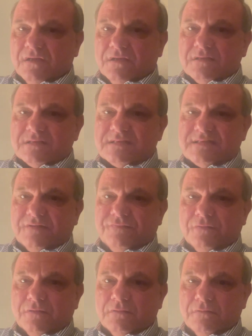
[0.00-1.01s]

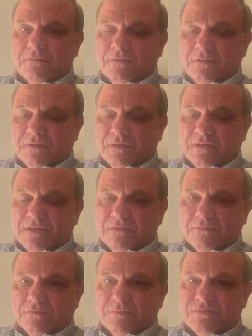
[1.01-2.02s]
suffer
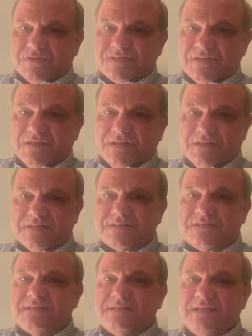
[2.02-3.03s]
almost an
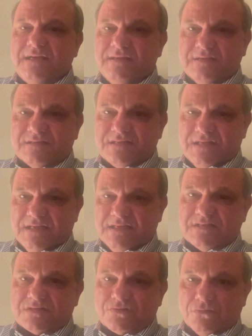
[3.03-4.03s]
instantaneous heat
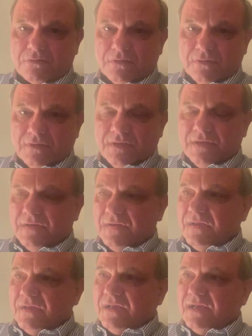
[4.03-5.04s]
stroke,
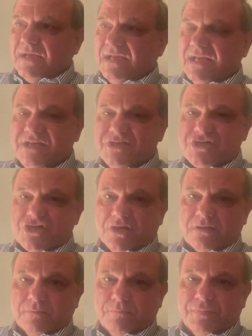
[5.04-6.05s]
a heat
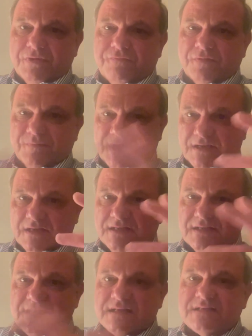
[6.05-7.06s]
shock from that
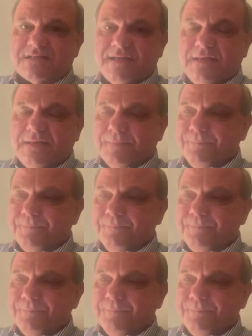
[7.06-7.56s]
intense heat.